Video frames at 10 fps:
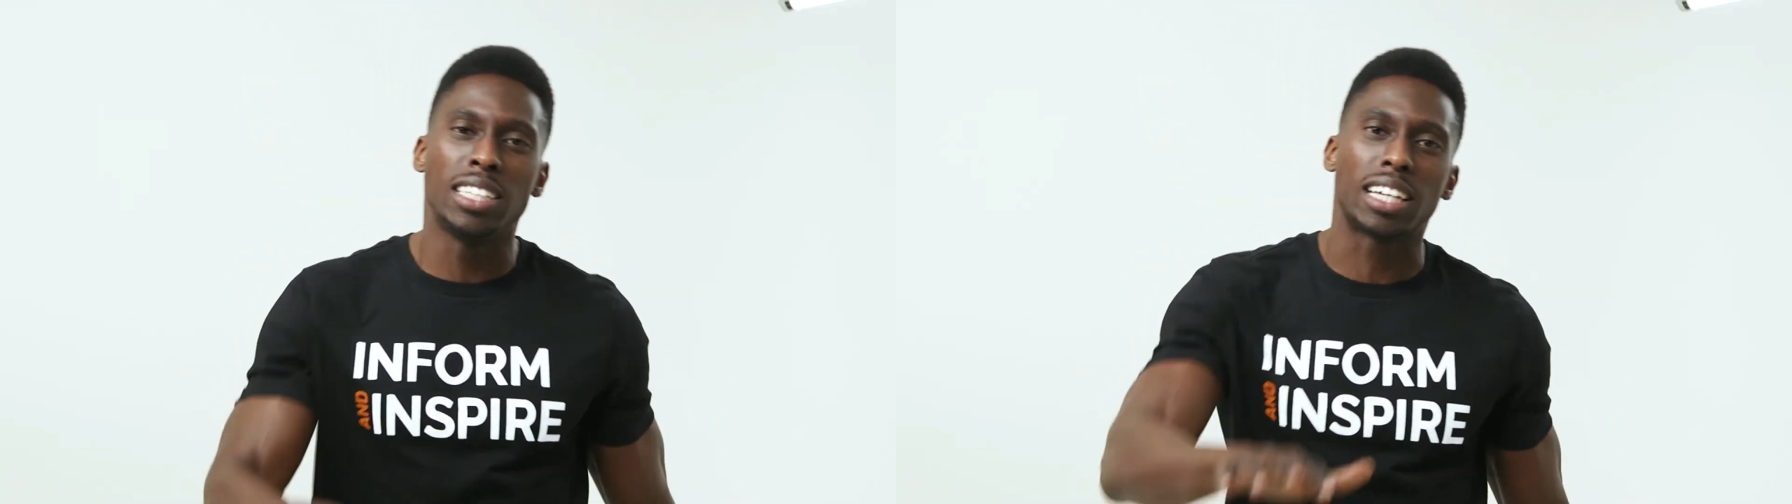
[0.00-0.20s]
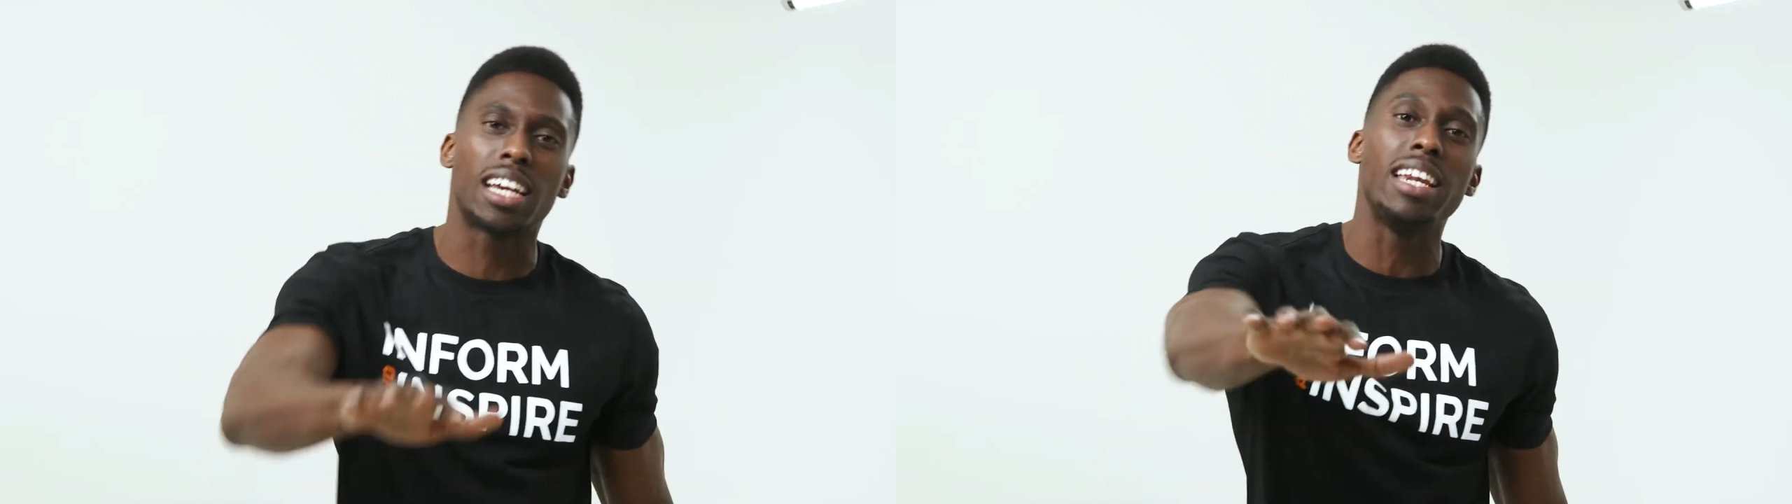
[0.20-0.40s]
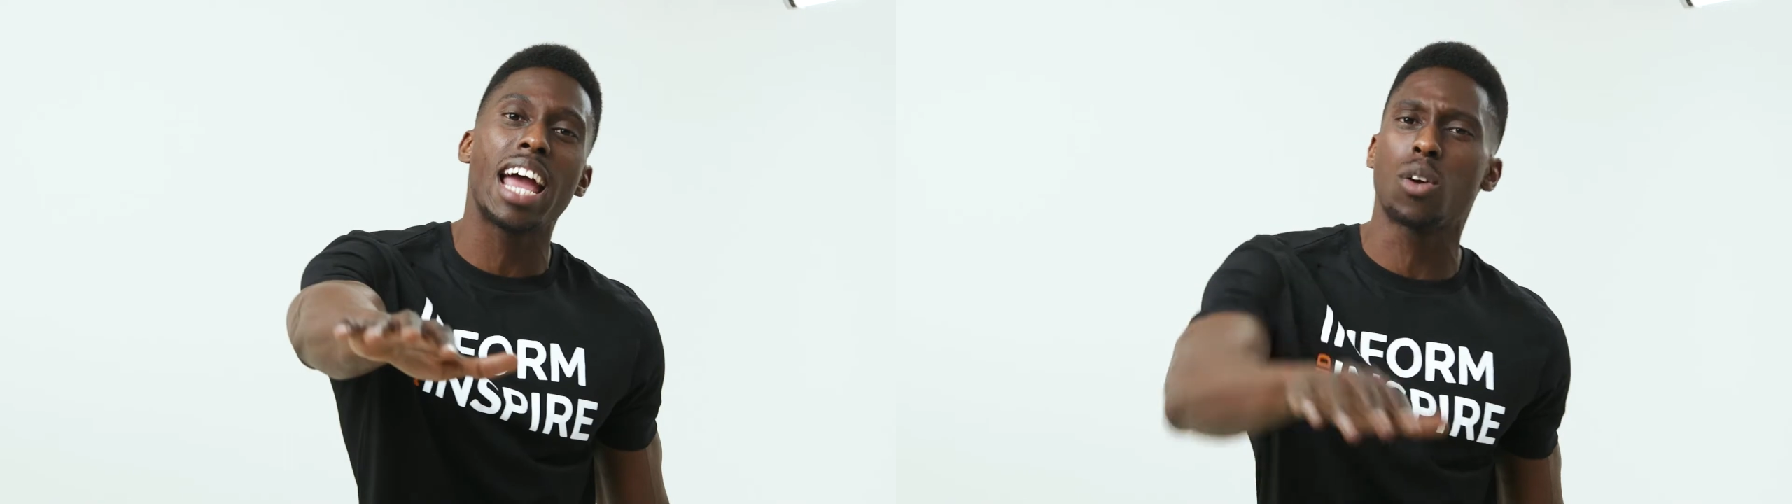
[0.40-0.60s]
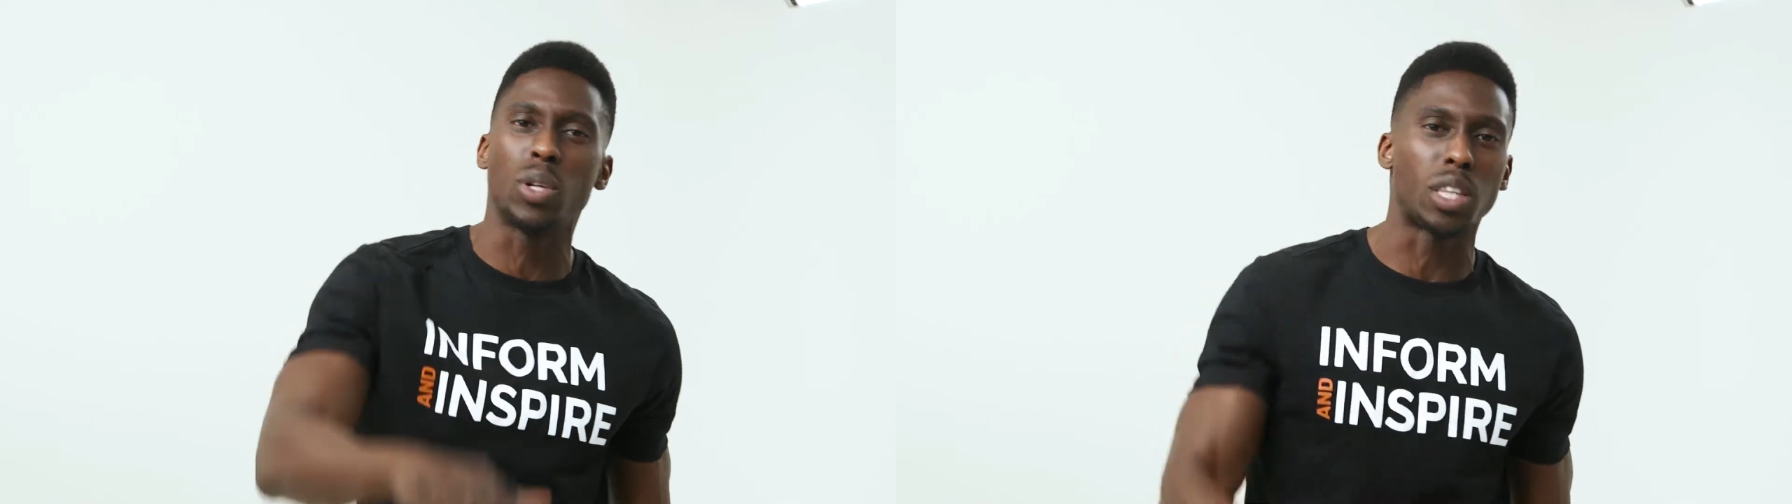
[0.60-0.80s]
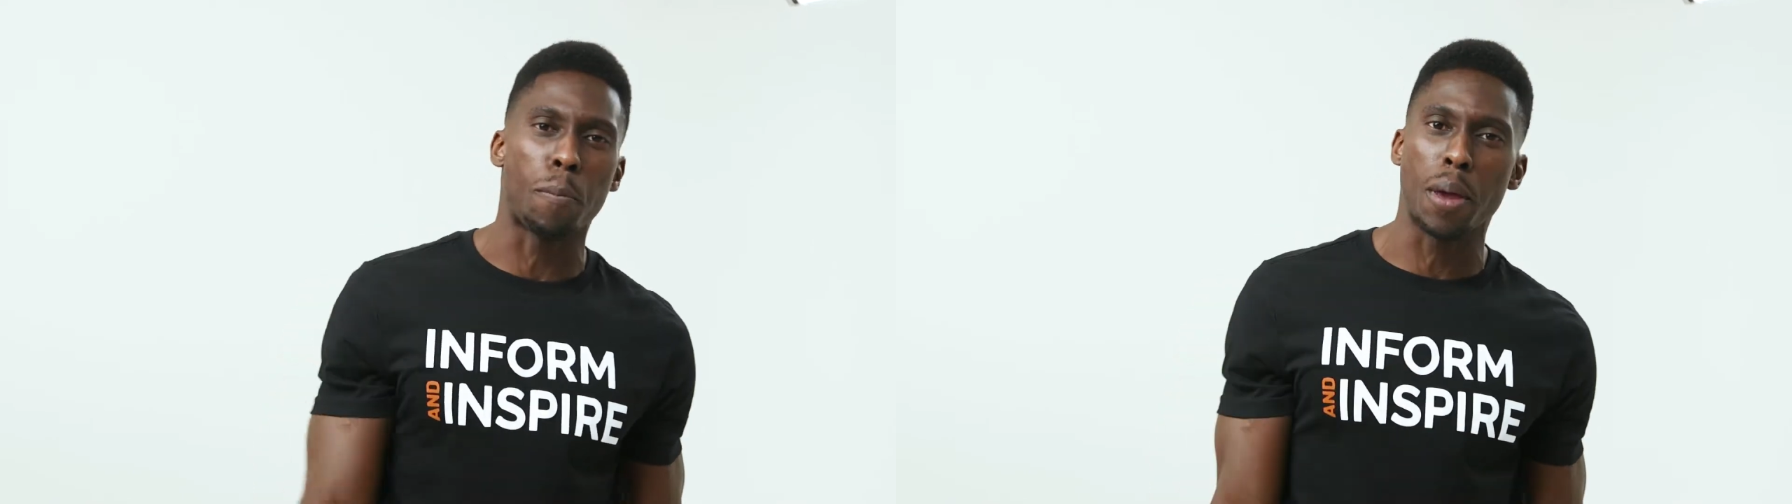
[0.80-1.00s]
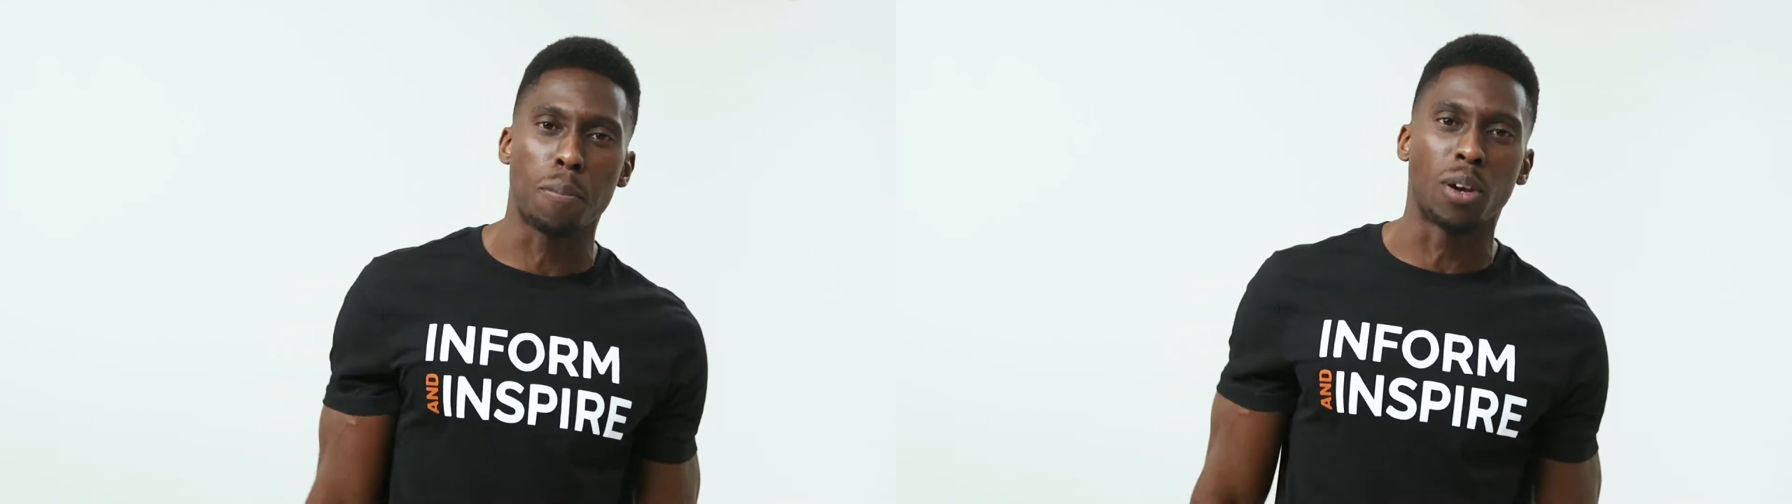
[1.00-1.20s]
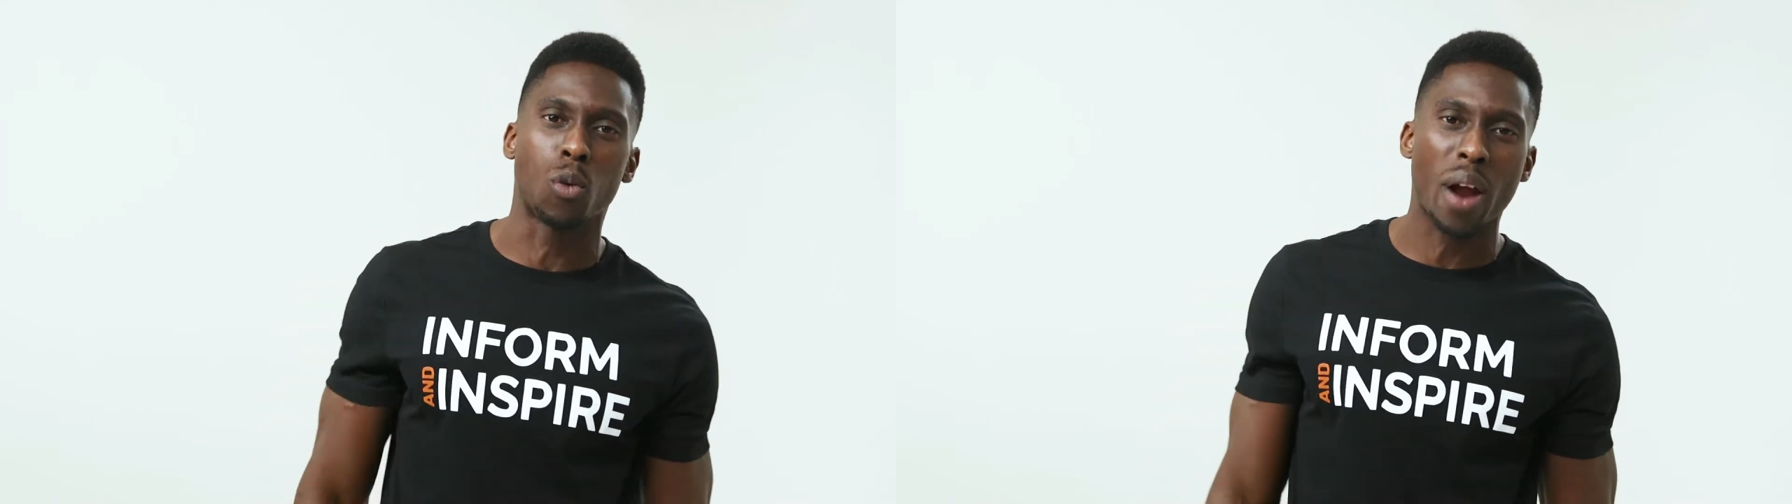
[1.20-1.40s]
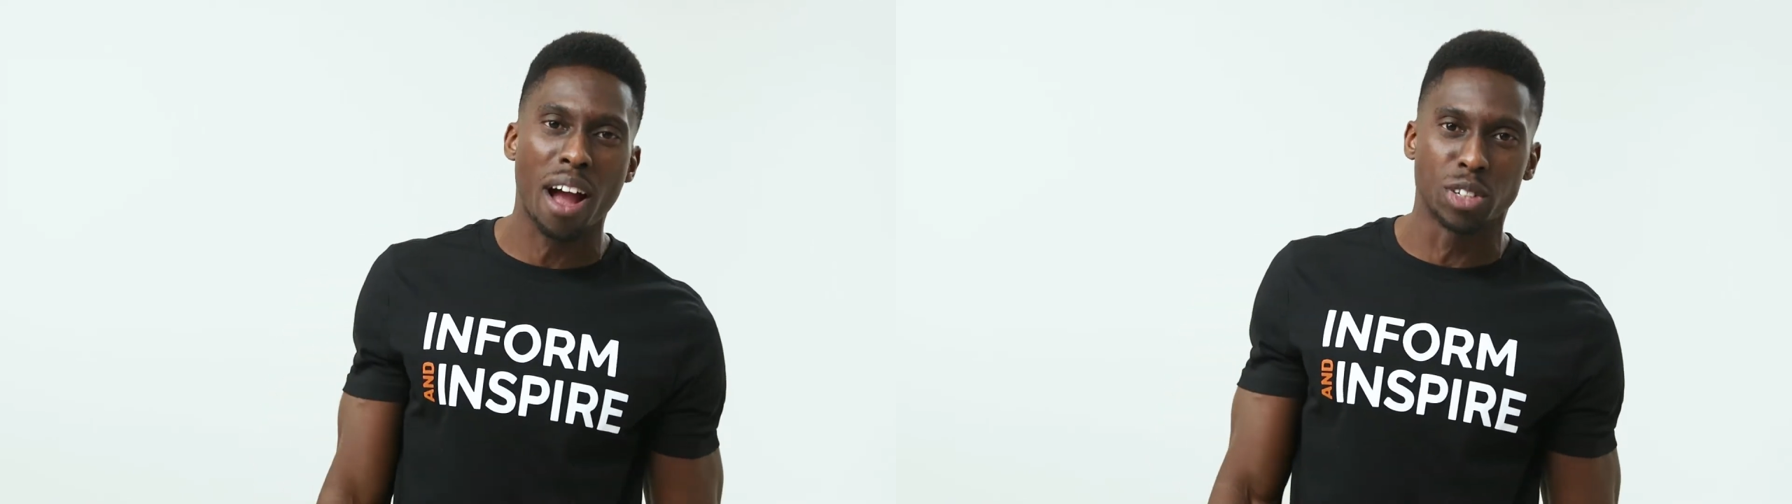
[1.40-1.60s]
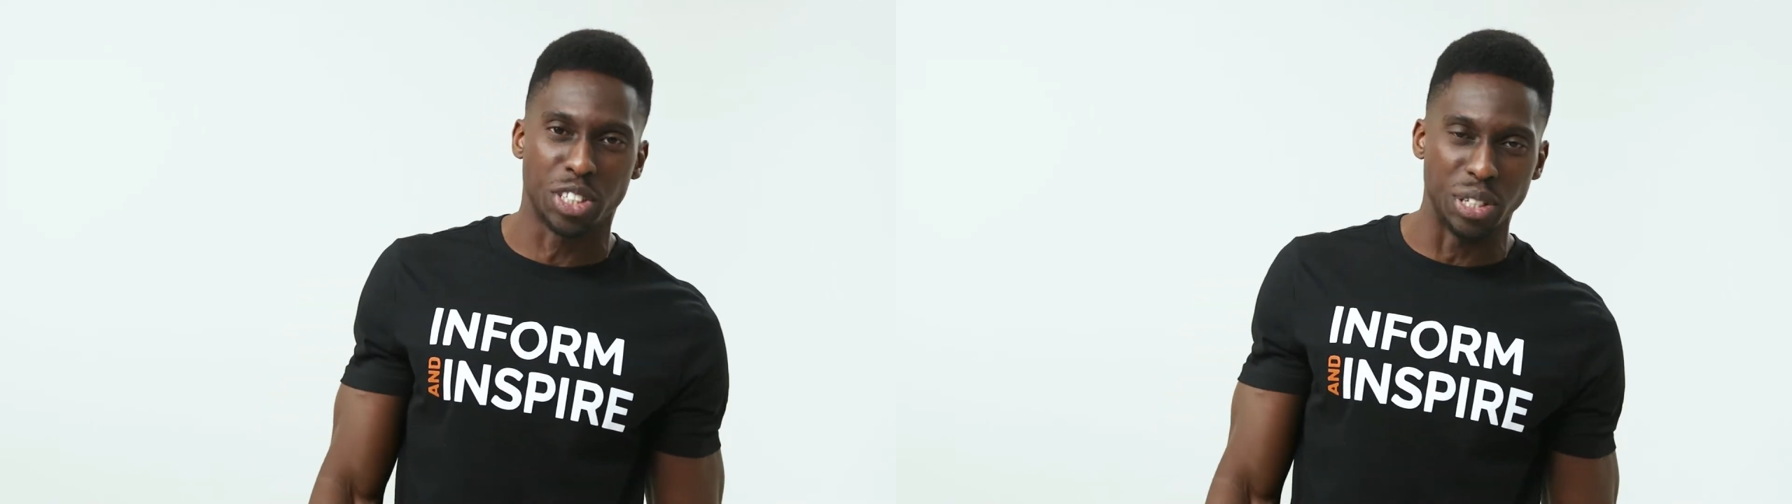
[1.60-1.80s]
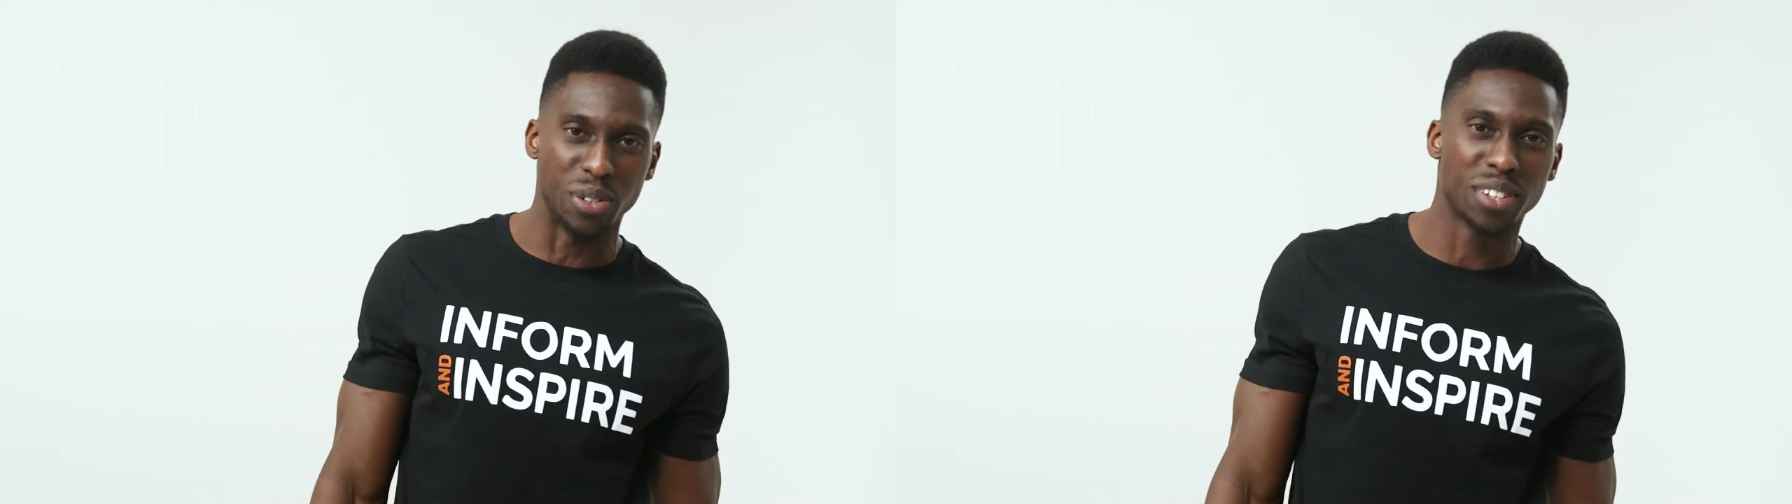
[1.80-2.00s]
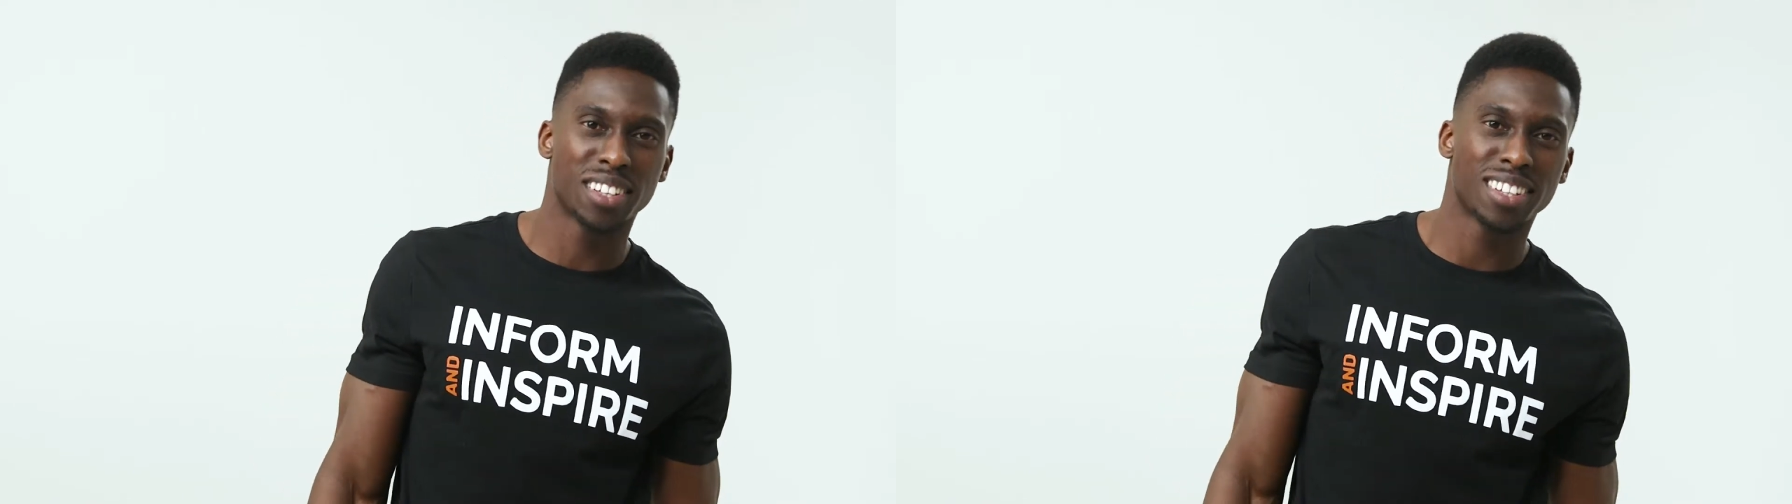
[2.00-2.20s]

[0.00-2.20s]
to connect with the people around you?